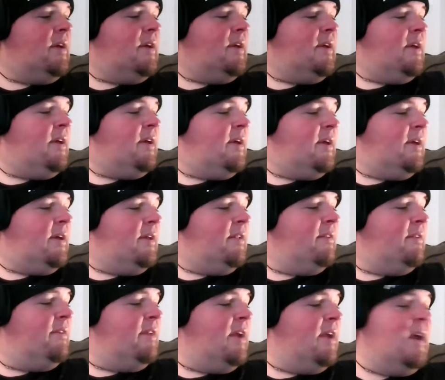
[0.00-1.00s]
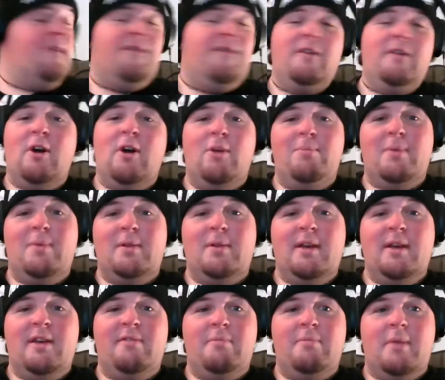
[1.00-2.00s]
And if you don't
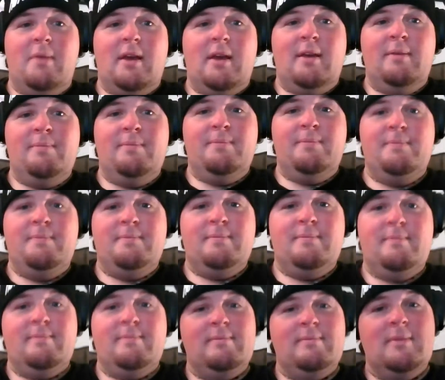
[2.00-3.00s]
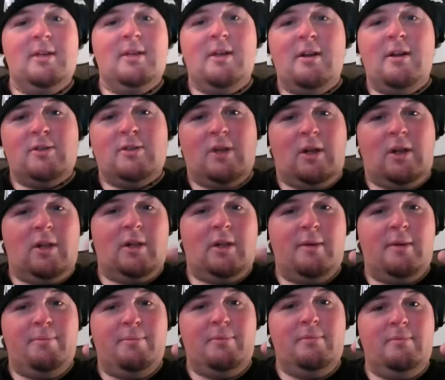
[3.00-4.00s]
believe me, here's a clip.